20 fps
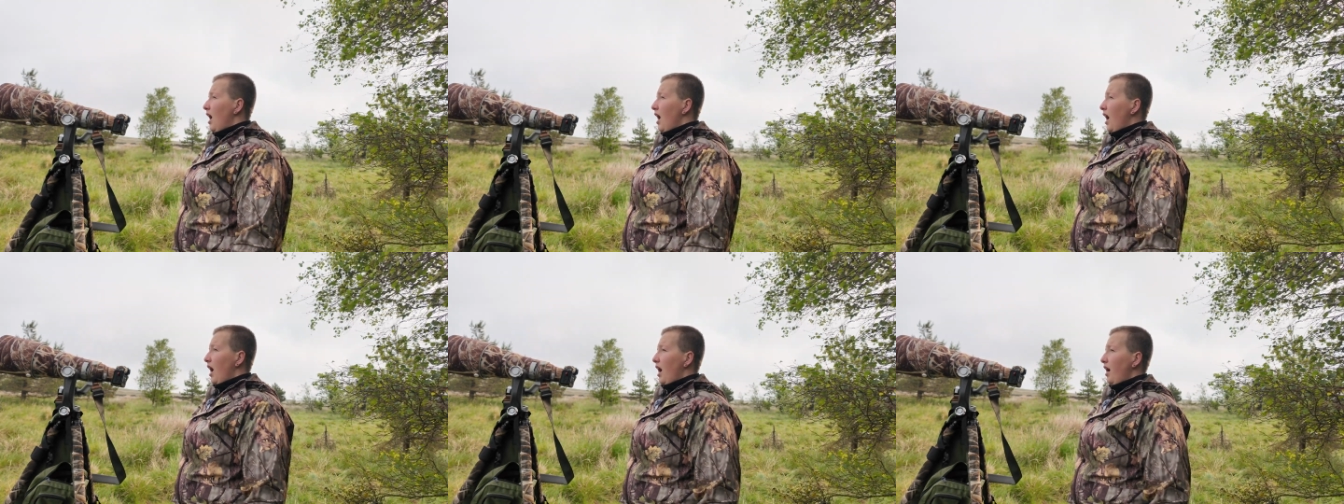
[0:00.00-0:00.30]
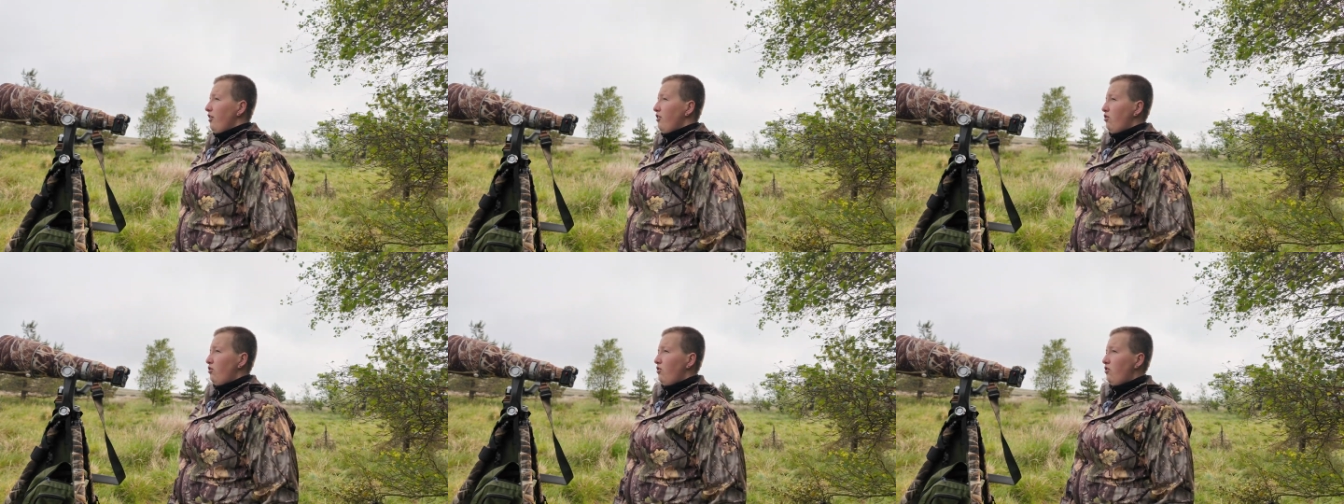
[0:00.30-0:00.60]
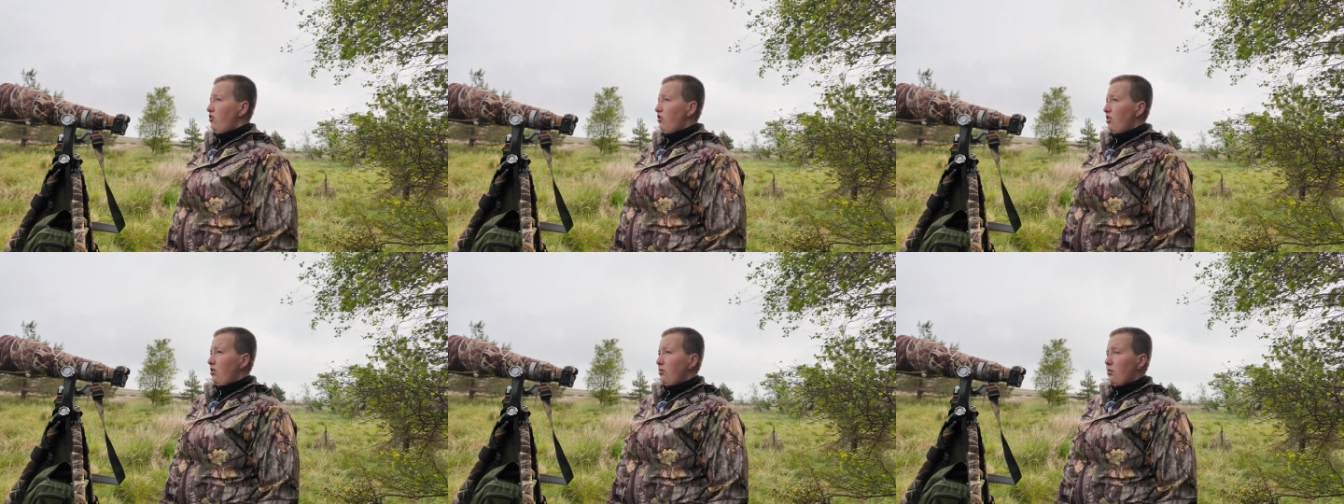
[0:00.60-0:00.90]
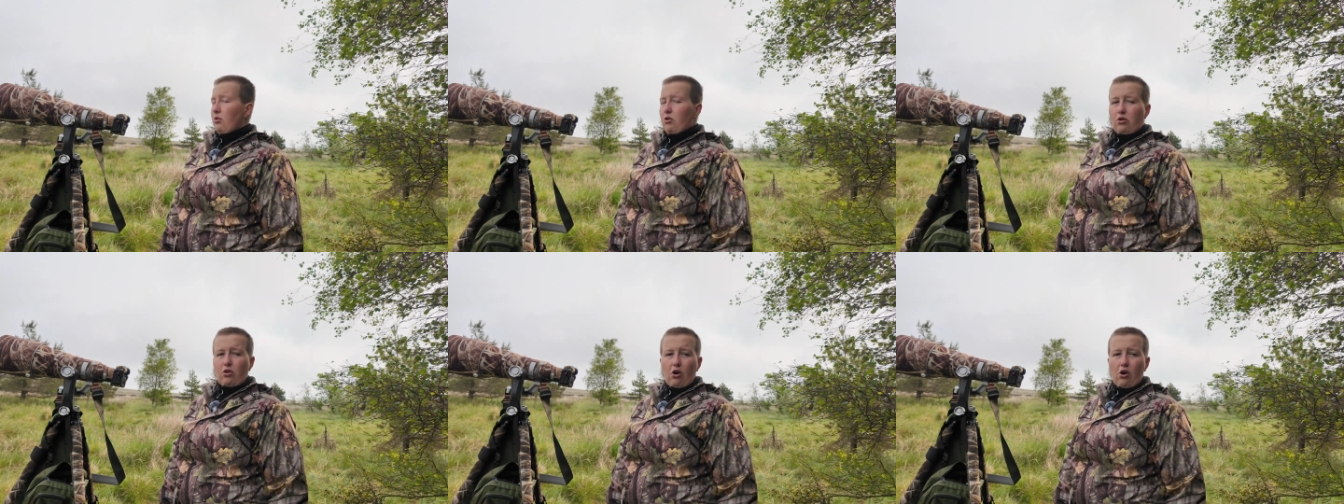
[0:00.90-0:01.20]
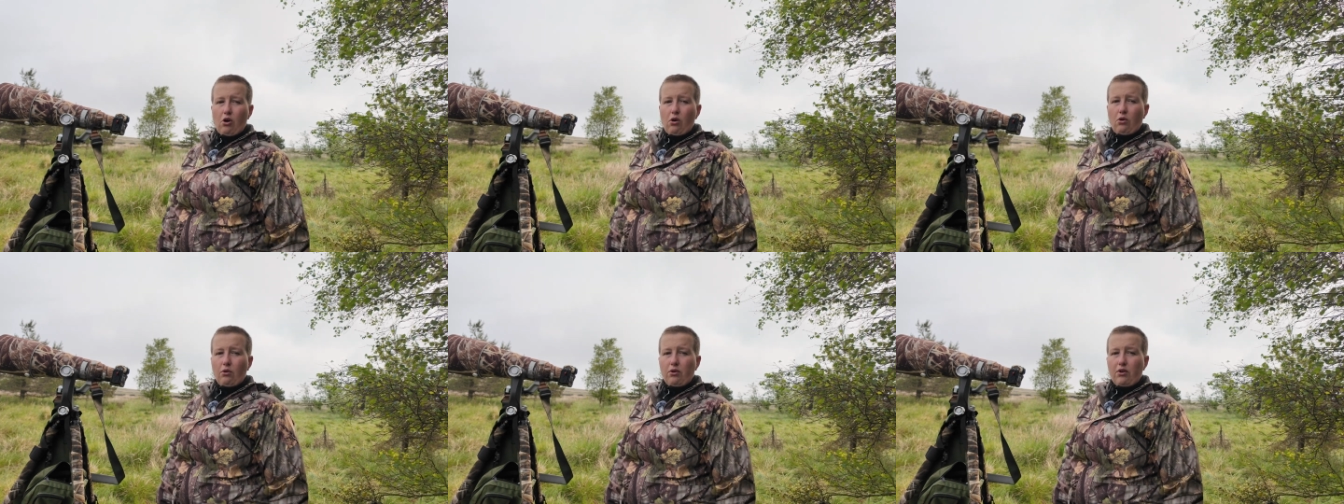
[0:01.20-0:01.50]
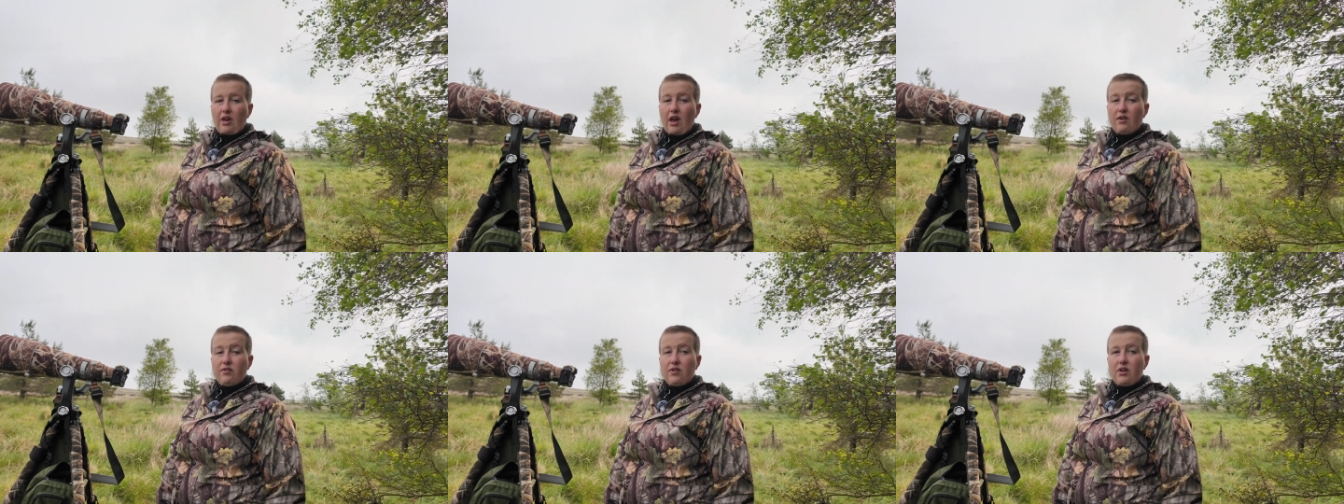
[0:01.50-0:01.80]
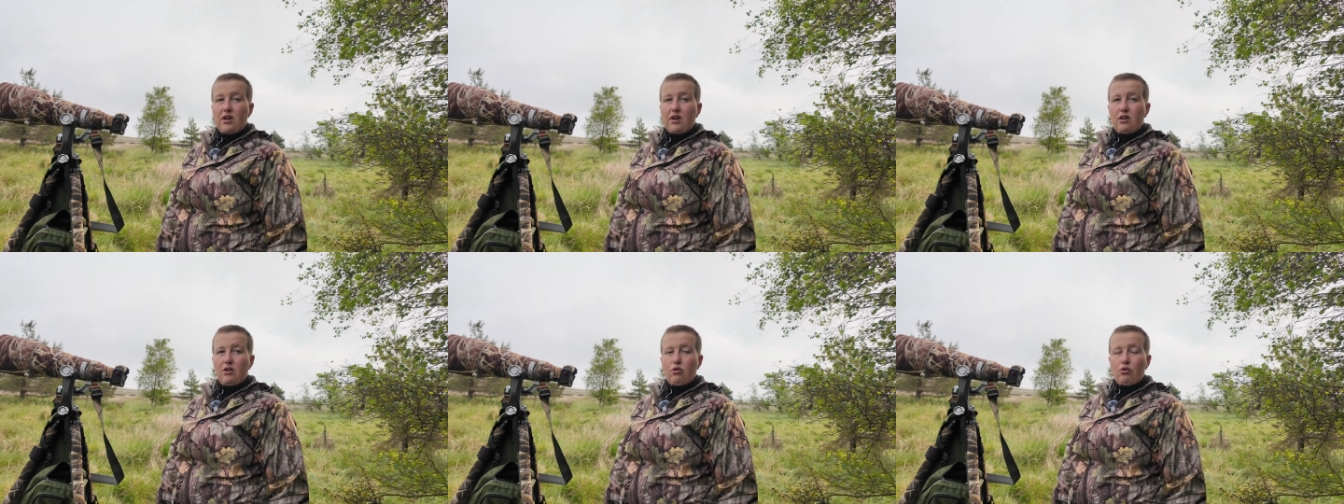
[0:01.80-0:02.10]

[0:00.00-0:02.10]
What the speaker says: And there's another gentleman called Kevin,